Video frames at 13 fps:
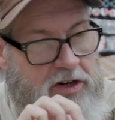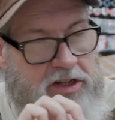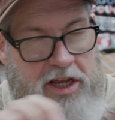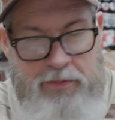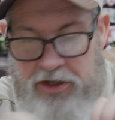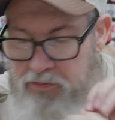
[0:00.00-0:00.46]
your
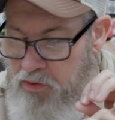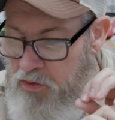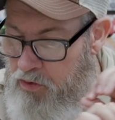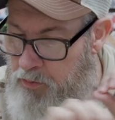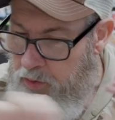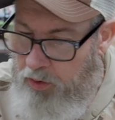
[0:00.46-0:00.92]
tippet
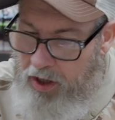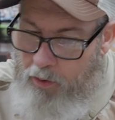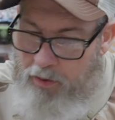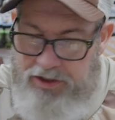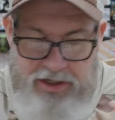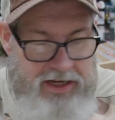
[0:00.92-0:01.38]
spool, pull out
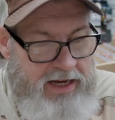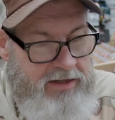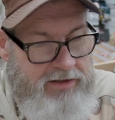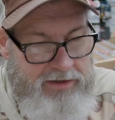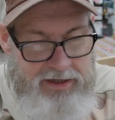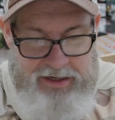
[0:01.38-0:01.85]
what you
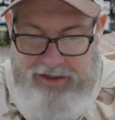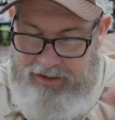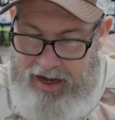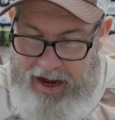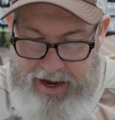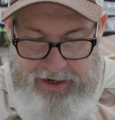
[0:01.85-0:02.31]
need,
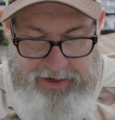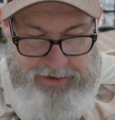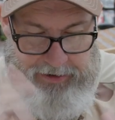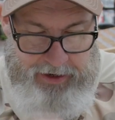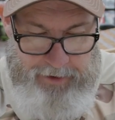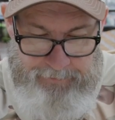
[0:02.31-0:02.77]
tie it,
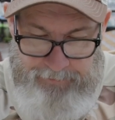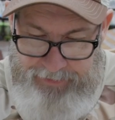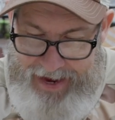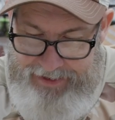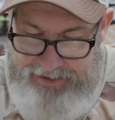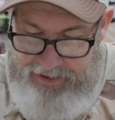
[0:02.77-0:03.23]
and go.
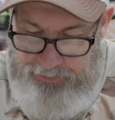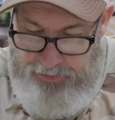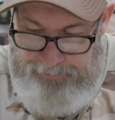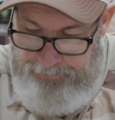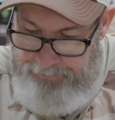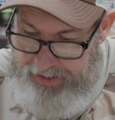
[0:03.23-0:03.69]
That simple.